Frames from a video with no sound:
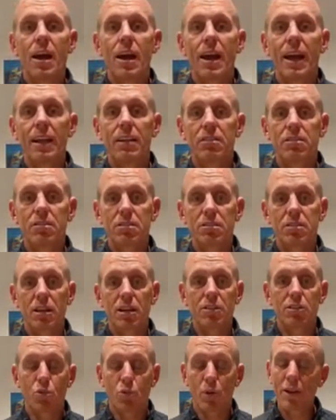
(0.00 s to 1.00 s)

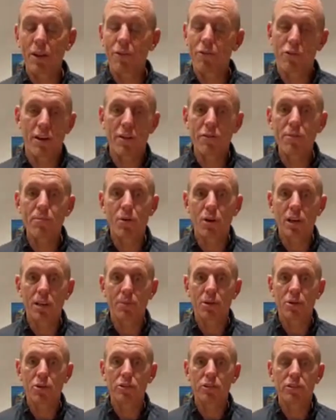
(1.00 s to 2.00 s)
it's great for everybody,
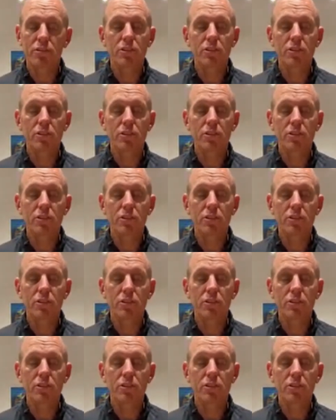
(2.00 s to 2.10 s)
because the